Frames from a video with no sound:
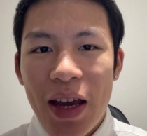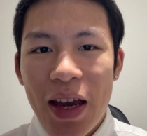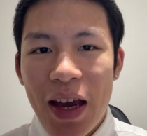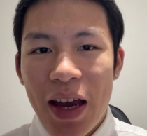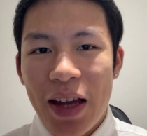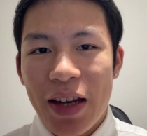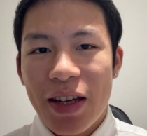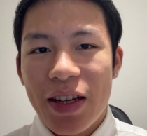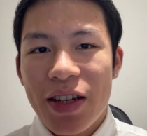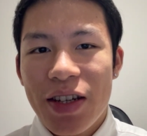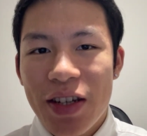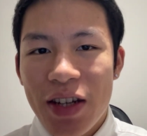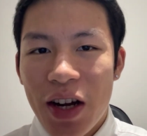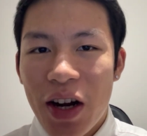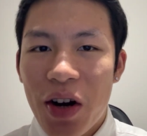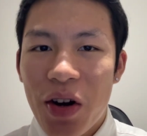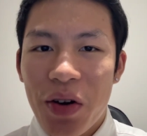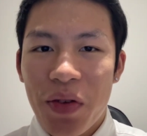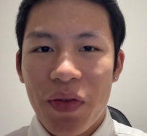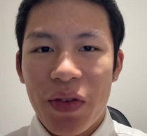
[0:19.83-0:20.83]
At the
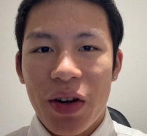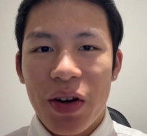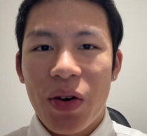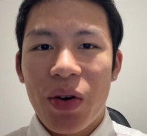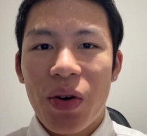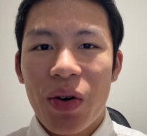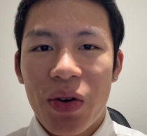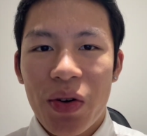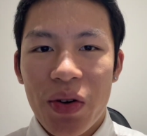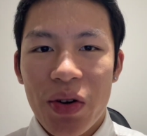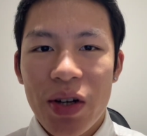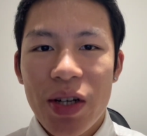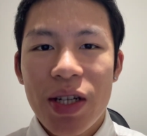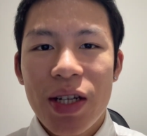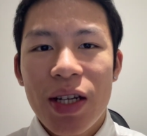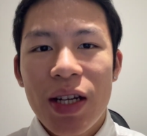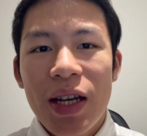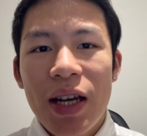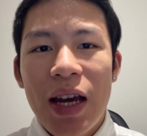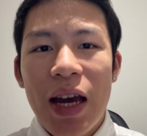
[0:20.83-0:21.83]
start of the
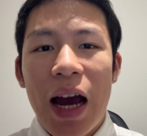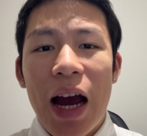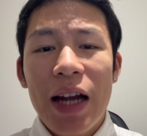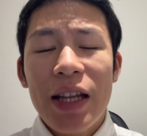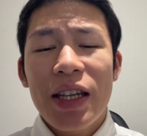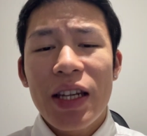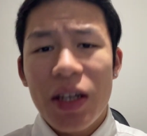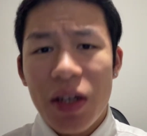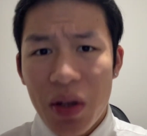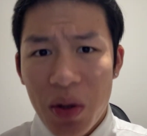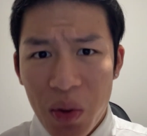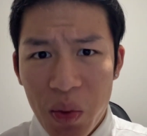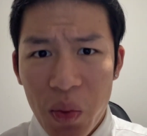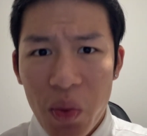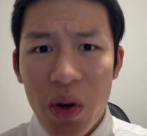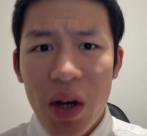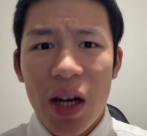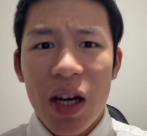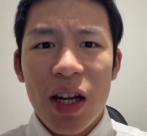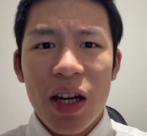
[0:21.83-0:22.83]
course, I did not
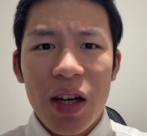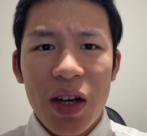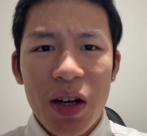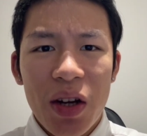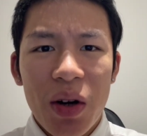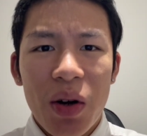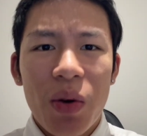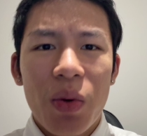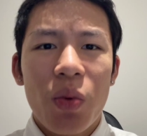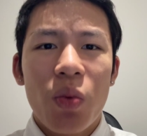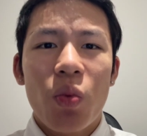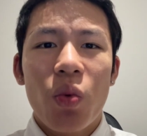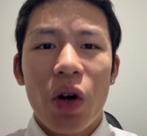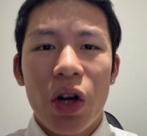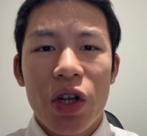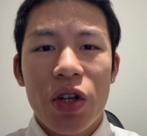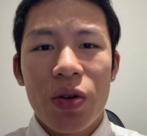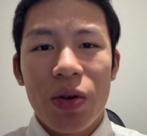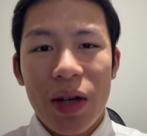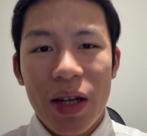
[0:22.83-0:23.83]
really know
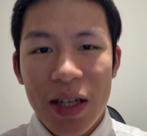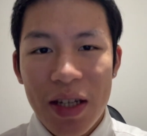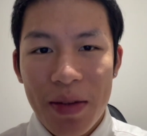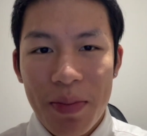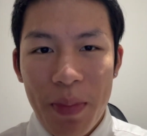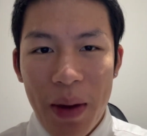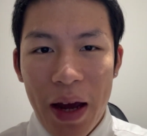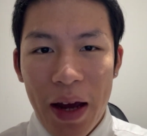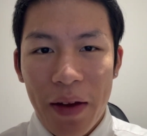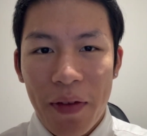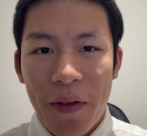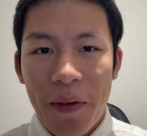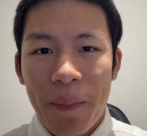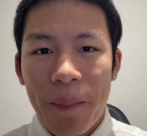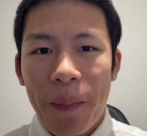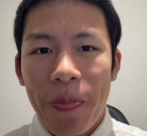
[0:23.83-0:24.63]
what to expect,